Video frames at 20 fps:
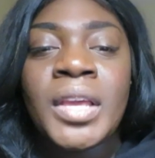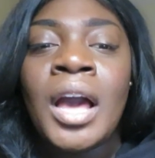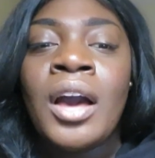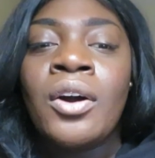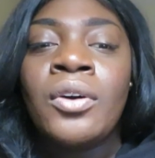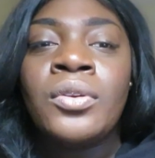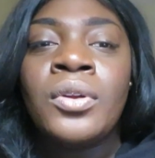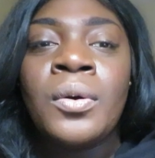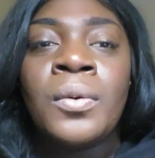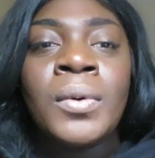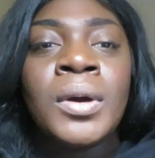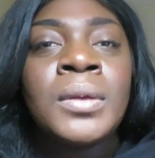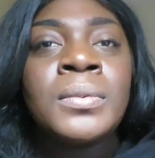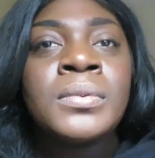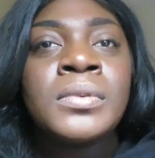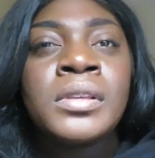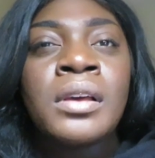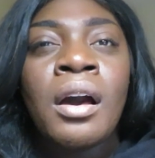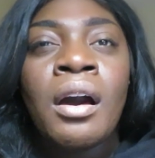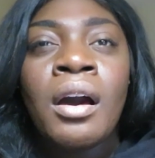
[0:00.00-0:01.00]
I don't know what
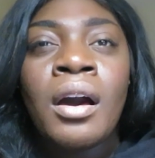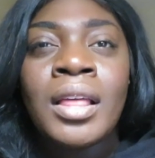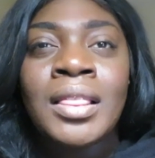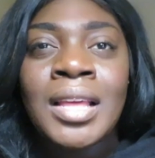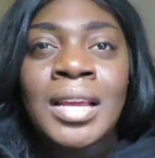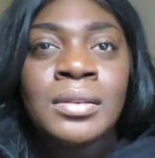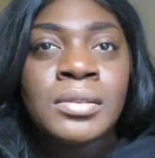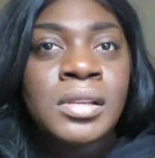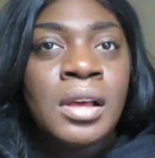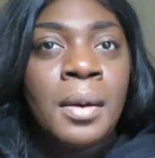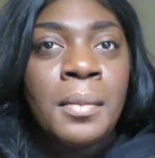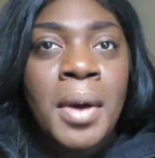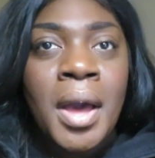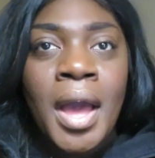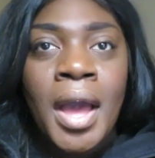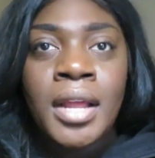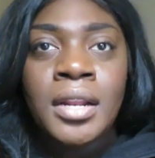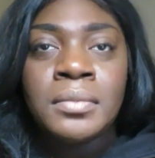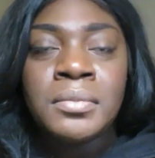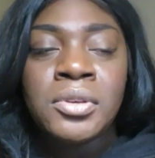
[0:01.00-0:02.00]
it was called. I think it was called
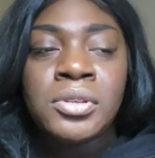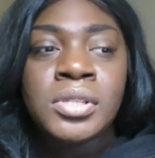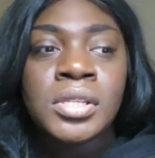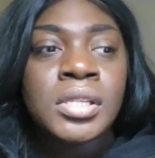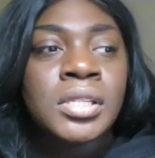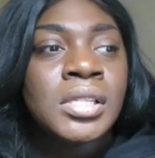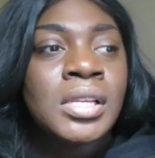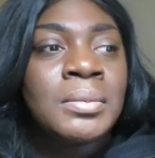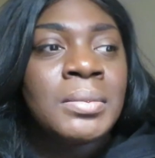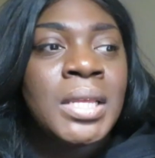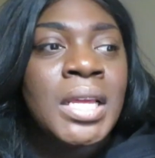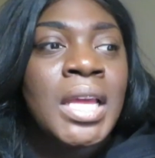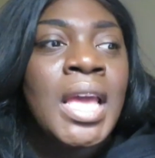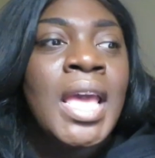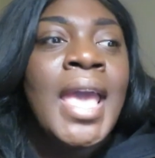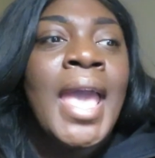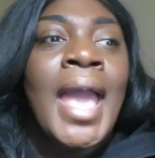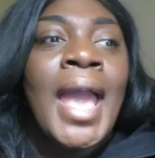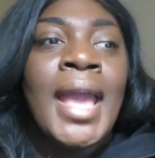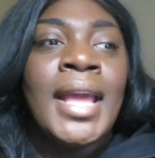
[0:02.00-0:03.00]
Behind the Music or something.
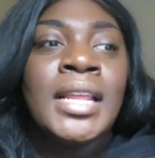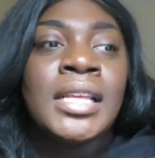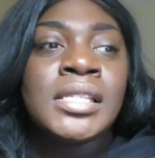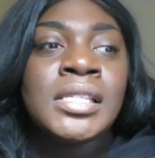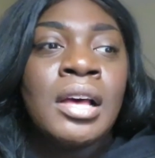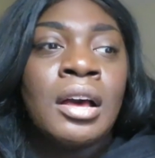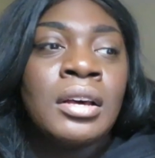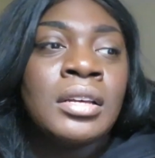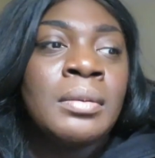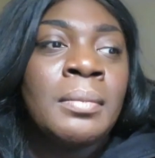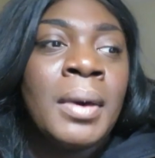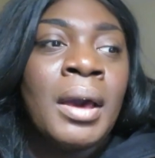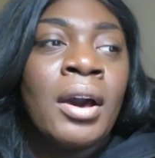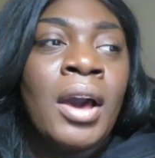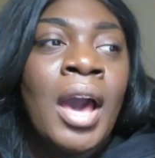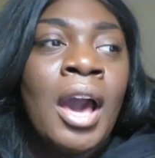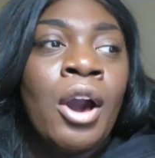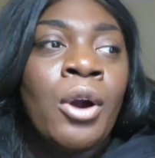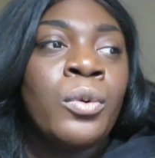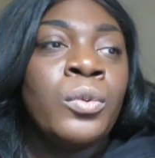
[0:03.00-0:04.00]
And it talked
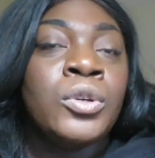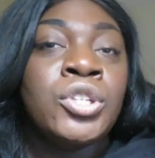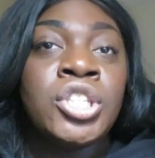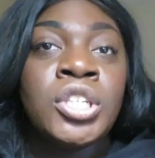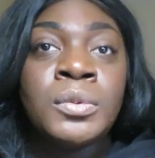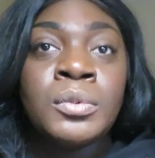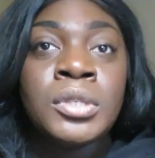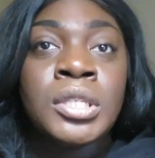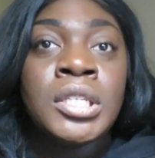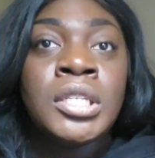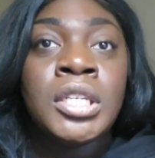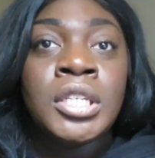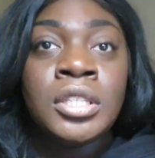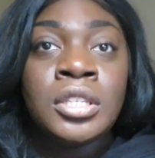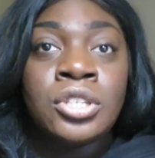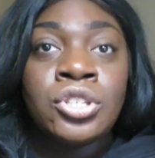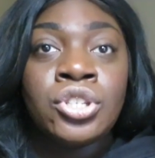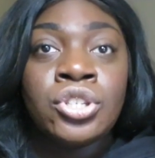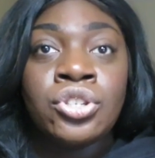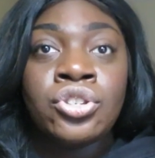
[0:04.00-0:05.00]
about how when she was
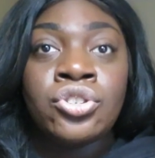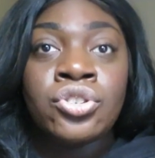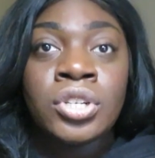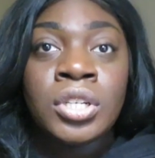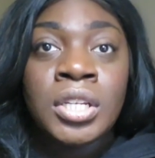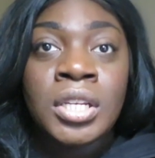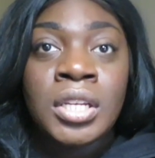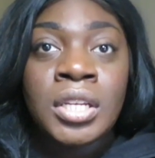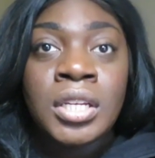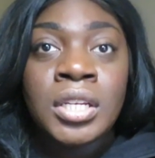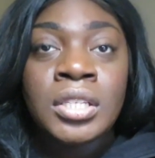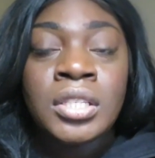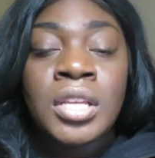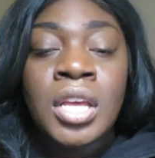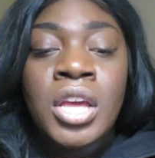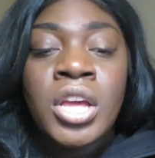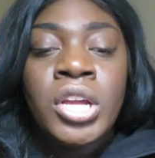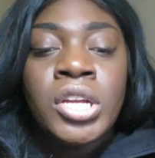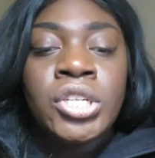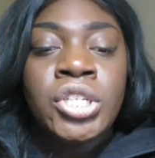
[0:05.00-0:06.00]
addicted to drugs,
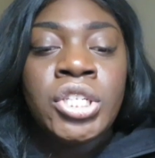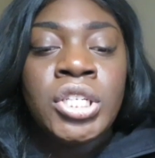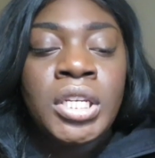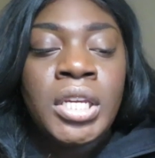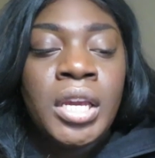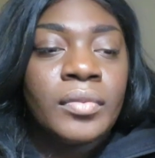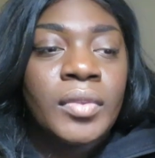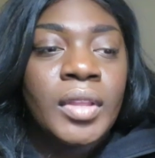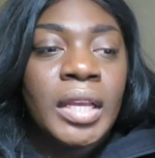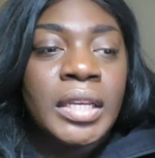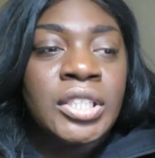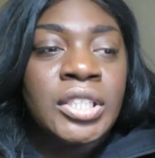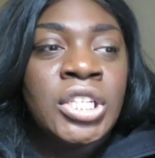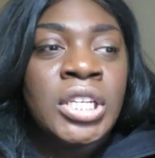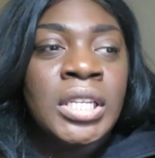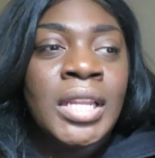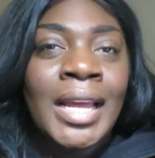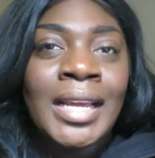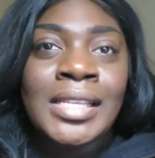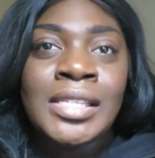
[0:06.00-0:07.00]
she
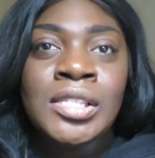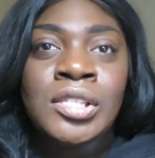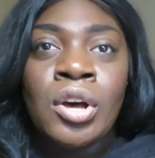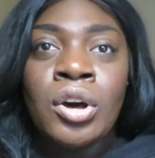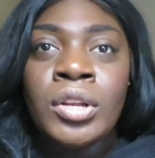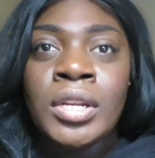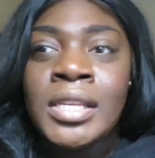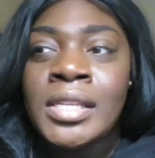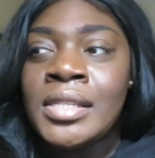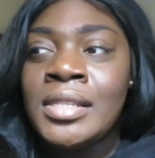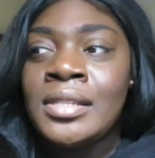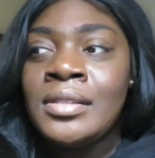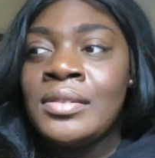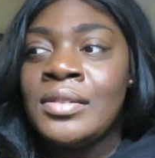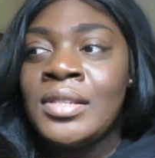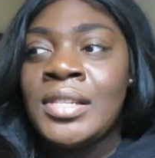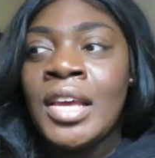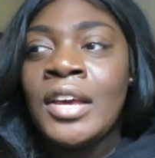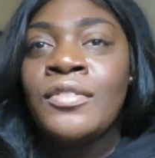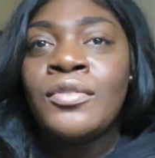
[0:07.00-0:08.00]
like saw this
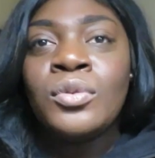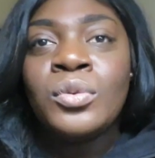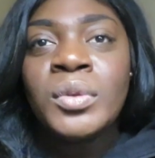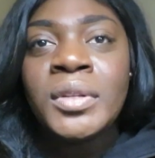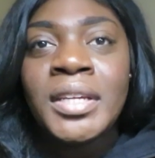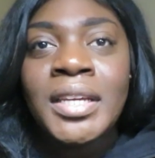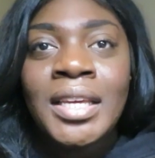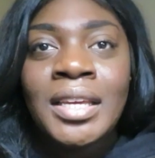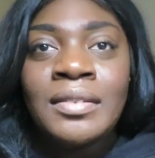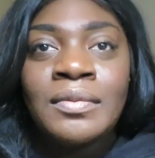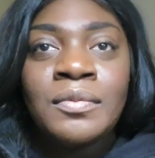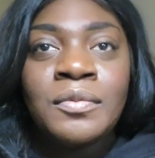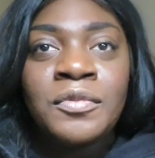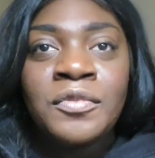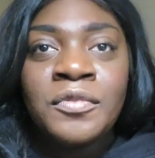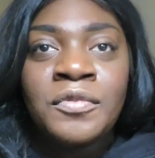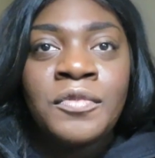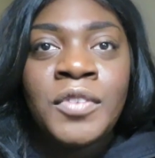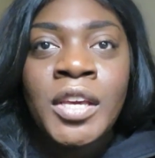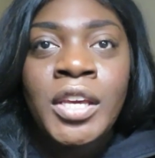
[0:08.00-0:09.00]
devil looking
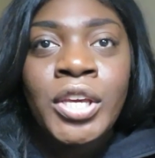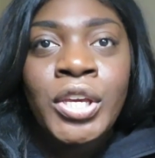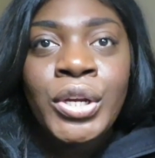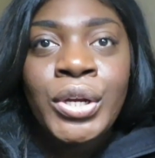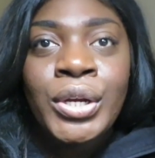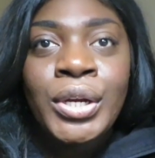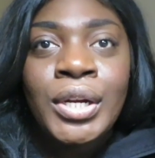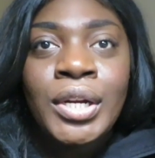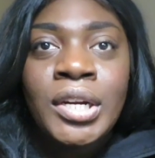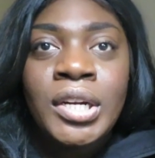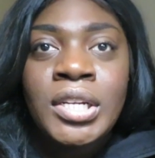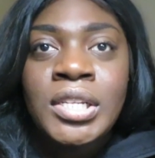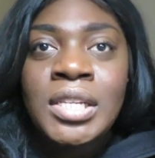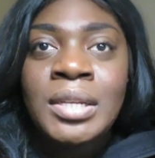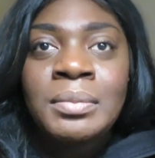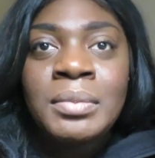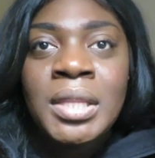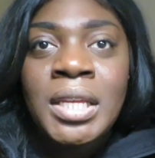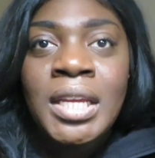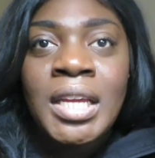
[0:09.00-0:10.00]
figure or
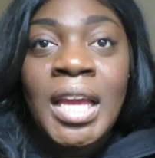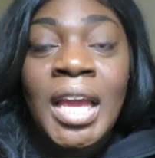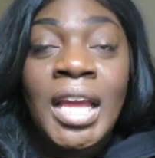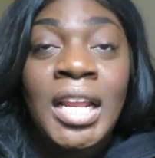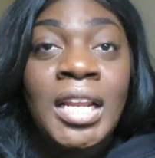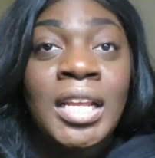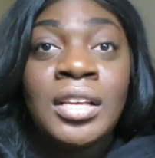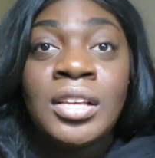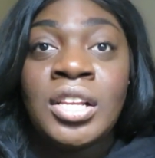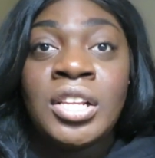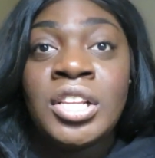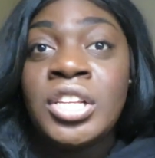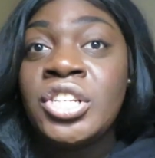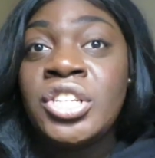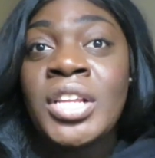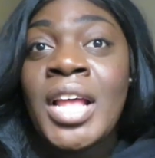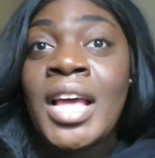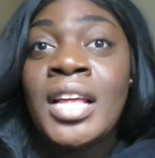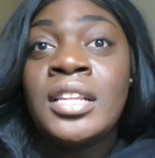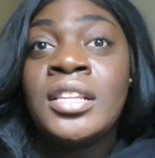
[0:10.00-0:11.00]
something,
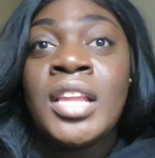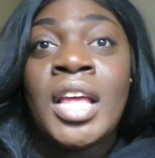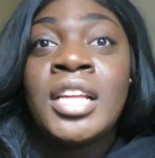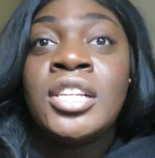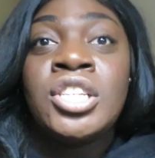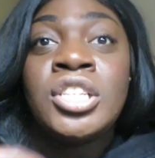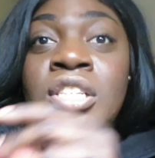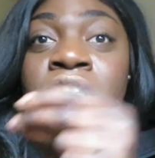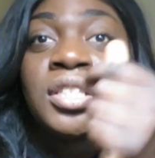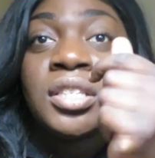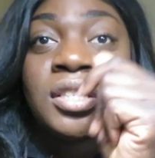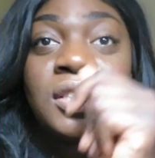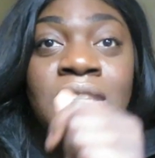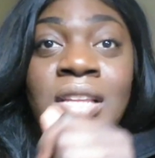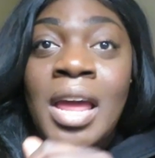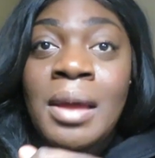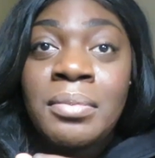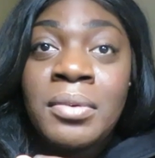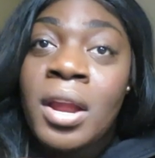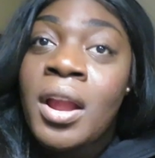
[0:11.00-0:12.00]
and that just
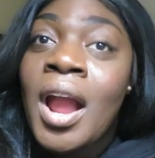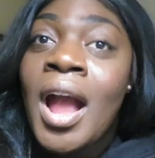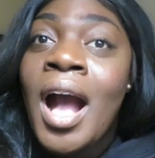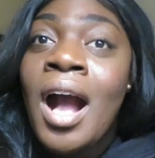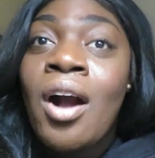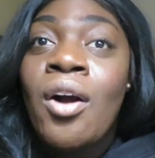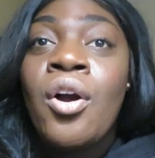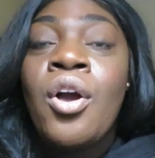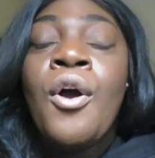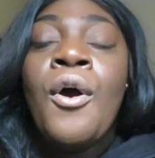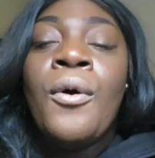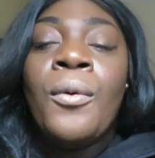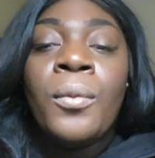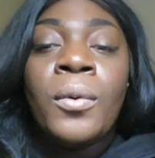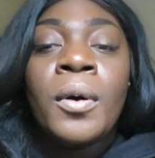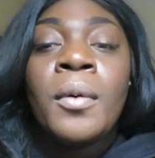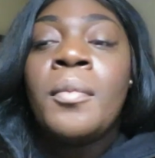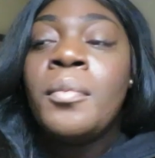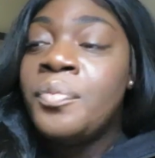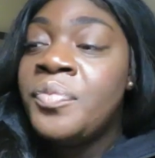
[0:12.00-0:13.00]
snapped her out.
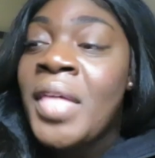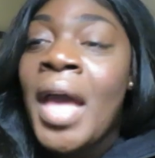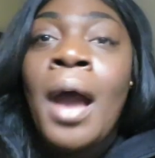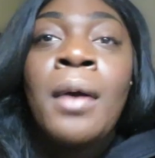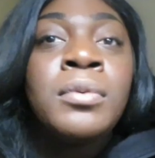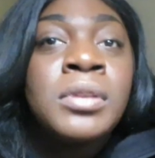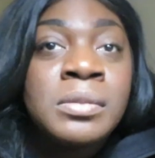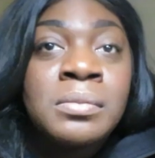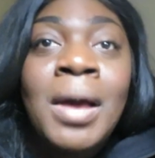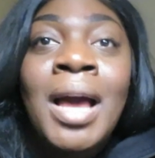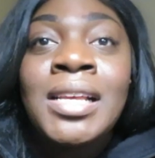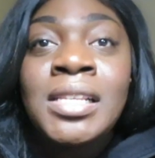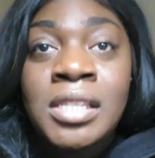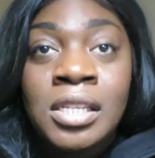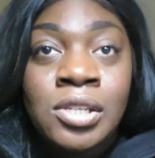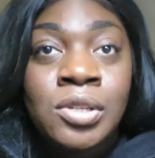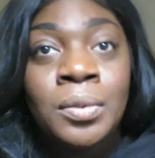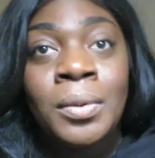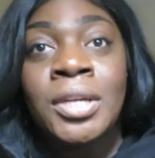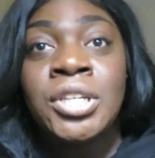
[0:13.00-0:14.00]
Well, that was my
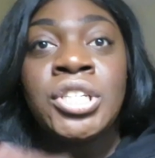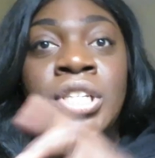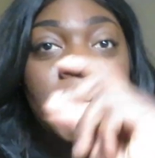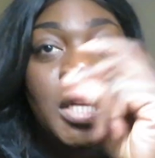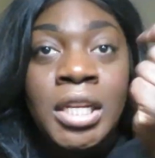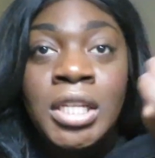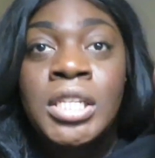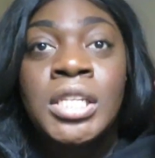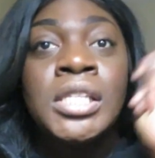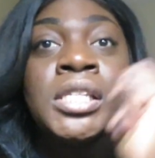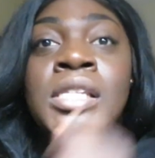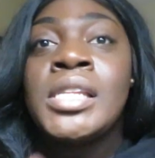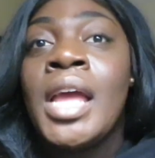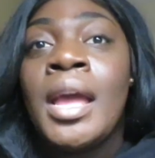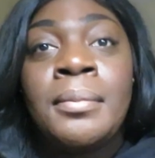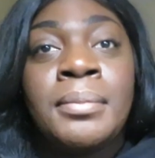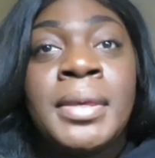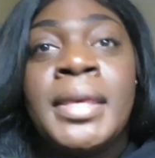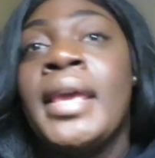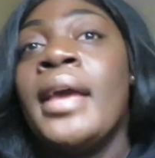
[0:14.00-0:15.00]
situation that just
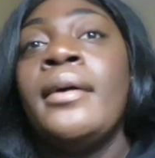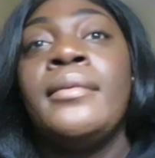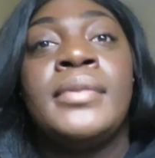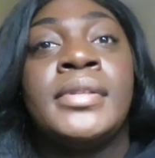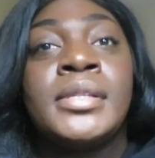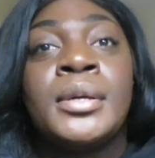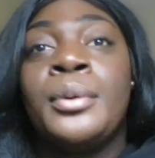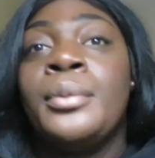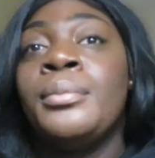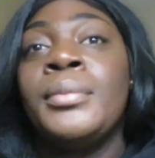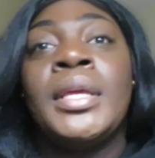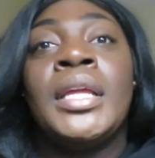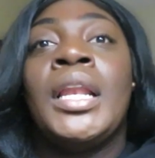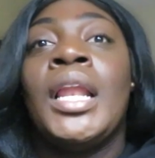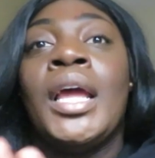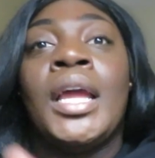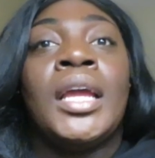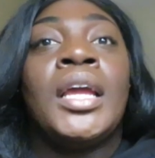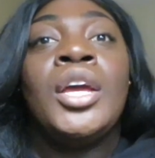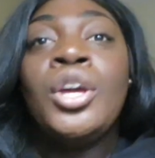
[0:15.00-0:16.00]
snapped me out and told me,
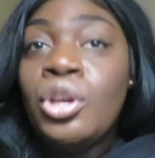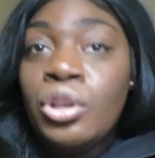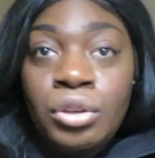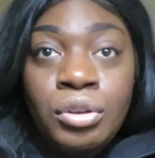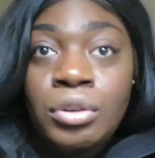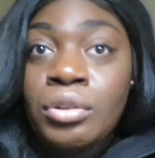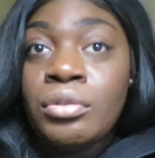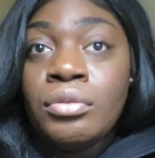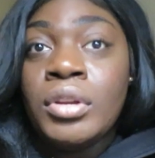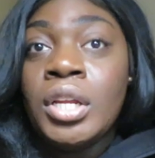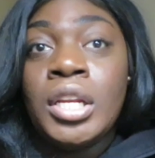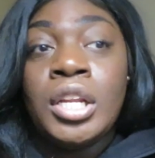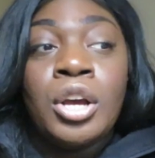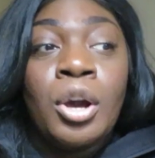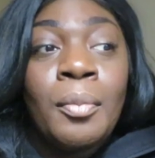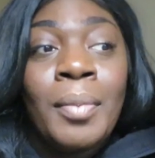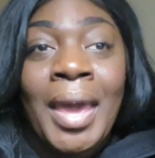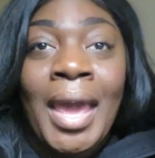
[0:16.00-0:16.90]
like, you don't need to go